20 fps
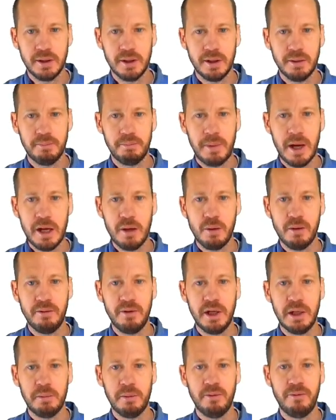the
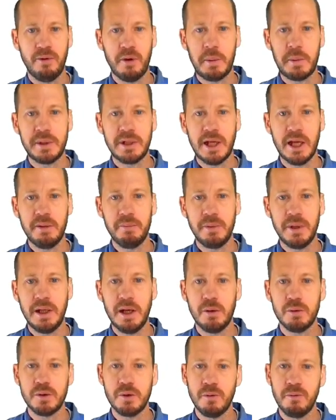bioavailable forms, can be
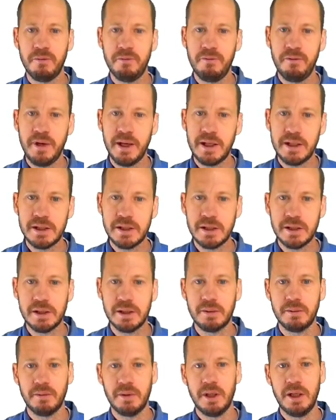also fixed